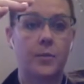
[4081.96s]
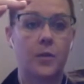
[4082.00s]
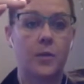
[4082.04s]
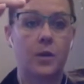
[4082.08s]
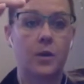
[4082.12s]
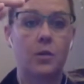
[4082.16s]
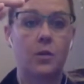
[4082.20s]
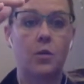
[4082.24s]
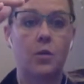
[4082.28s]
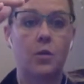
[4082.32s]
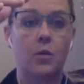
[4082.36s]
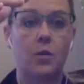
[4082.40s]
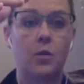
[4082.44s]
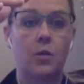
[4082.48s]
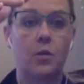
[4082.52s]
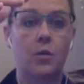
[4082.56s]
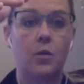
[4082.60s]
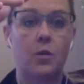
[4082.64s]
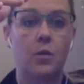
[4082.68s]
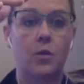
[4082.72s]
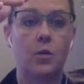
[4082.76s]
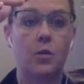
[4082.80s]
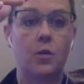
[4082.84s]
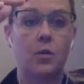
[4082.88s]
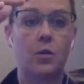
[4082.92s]

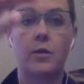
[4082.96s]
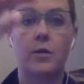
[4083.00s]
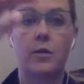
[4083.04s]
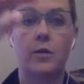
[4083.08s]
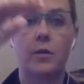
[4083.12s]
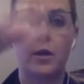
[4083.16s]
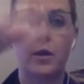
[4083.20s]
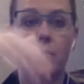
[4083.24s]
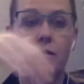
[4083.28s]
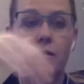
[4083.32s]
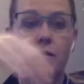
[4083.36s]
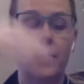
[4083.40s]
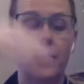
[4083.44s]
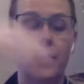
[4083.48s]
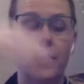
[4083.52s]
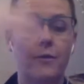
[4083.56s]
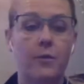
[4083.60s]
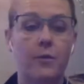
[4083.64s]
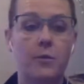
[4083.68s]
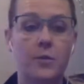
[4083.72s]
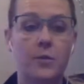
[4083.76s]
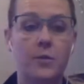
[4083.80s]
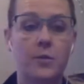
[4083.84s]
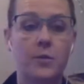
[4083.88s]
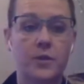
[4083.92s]
or if you have a music
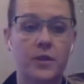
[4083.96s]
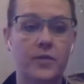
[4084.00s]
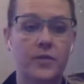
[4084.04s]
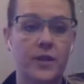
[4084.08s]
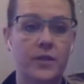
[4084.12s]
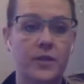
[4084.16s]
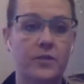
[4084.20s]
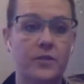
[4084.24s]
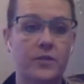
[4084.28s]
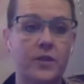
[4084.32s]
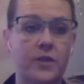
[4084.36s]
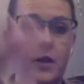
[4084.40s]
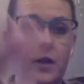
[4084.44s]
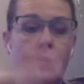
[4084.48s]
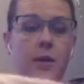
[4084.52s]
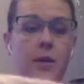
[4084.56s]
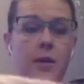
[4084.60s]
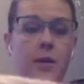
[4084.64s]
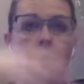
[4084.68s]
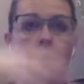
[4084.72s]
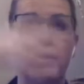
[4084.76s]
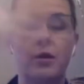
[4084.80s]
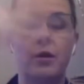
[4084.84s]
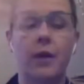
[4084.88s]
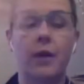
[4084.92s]
festival coming, or you have a
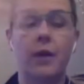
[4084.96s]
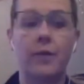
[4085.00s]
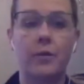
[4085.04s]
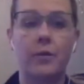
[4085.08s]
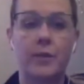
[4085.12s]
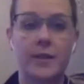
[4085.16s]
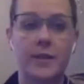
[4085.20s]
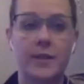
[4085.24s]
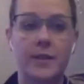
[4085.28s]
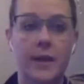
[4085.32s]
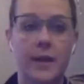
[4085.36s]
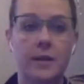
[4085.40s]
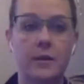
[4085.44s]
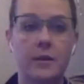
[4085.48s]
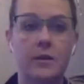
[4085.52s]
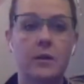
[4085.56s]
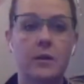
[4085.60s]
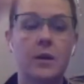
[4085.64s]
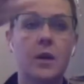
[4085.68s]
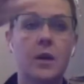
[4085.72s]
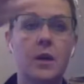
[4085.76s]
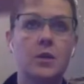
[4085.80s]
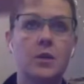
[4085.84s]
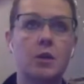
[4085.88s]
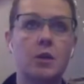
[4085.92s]
recital. So you
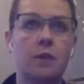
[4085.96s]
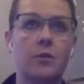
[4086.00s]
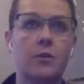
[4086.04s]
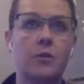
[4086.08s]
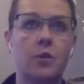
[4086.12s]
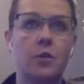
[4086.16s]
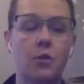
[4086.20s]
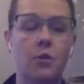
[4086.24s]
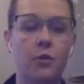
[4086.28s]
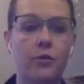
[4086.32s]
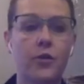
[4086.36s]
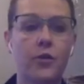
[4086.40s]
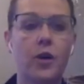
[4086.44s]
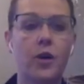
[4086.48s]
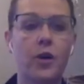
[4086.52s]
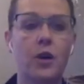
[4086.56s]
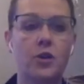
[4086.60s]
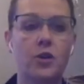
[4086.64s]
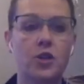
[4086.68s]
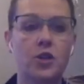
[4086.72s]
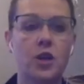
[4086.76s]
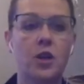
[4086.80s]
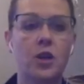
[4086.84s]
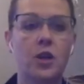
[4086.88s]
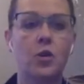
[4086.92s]
have your
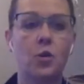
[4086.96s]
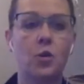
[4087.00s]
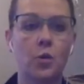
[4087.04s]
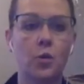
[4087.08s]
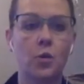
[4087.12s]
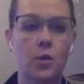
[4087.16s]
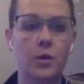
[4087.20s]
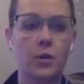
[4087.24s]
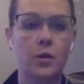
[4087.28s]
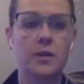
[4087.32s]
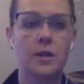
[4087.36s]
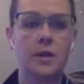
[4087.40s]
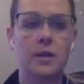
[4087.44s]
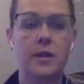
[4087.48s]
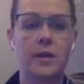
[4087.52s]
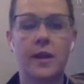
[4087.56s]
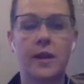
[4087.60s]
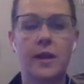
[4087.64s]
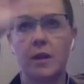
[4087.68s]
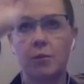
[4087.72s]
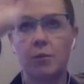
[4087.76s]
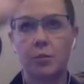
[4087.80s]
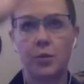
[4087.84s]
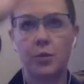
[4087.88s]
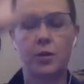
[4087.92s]
overarching goals that they can
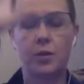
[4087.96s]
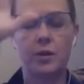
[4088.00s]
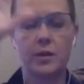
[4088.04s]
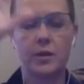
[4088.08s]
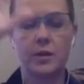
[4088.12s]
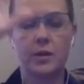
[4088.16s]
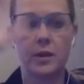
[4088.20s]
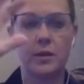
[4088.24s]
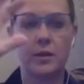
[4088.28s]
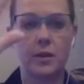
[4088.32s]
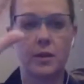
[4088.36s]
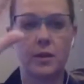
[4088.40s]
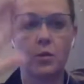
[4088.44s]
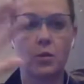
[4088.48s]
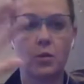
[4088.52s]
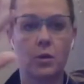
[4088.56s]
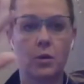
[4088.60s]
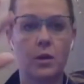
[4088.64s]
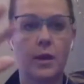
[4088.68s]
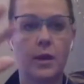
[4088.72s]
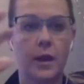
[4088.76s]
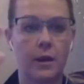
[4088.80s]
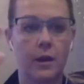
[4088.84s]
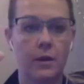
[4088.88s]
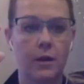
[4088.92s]
put in the goal
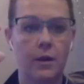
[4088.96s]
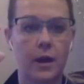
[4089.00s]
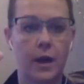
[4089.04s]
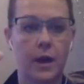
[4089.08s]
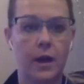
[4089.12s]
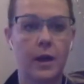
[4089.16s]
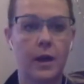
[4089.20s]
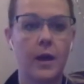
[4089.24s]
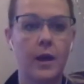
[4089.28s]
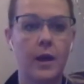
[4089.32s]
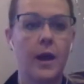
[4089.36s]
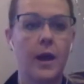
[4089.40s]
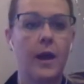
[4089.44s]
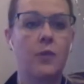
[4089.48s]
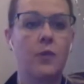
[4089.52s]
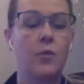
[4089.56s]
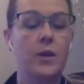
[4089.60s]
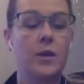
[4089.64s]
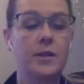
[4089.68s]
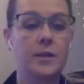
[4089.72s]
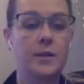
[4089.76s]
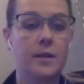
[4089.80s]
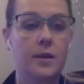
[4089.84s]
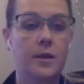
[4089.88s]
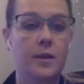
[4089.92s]
area. And
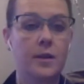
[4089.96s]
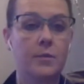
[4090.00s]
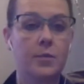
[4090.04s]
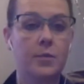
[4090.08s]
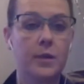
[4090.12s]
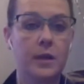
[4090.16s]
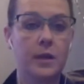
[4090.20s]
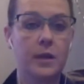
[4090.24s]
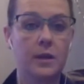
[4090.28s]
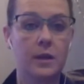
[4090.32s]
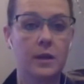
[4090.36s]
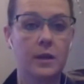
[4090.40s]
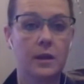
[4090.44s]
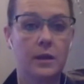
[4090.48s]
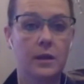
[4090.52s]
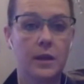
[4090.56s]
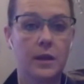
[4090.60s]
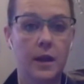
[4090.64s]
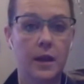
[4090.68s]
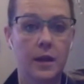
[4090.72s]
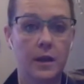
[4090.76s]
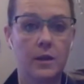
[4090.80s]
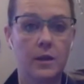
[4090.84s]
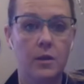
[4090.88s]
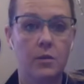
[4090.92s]
once they're completed, they
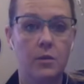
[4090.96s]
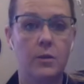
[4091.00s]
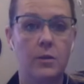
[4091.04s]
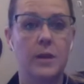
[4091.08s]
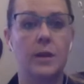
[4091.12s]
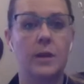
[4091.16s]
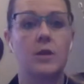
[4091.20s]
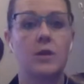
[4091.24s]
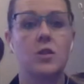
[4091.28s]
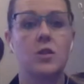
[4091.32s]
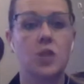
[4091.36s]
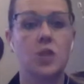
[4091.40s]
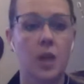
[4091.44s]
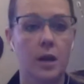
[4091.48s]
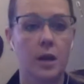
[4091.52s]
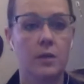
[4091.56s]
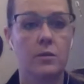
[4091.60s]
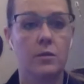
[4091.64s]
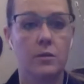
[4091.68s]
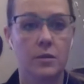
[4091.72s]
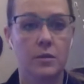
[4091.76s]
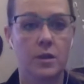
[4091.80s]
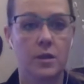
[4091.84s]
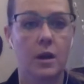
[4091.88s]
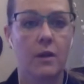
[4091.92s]
can go in and check
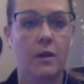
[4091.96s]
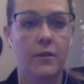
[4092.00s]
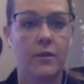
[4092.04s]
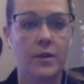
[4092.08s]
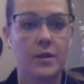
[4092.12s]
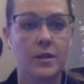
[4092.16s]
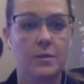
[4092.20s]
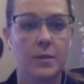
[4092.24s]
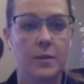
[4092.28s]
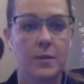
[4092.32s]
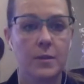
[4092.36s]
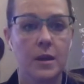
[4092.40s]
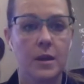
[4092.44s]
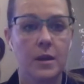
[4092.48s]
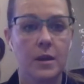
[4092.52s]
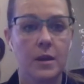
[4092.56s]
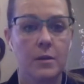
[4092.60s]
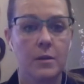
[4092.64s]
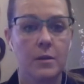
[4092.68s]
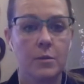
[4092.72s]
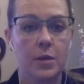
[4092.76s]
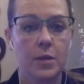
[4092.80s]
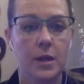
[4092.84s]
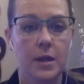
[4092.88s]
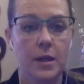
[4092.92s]
those off as being
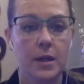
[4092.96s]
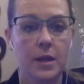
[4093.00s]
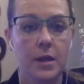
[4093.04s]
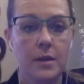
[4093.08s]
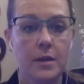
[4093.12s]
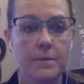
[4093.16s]
completed.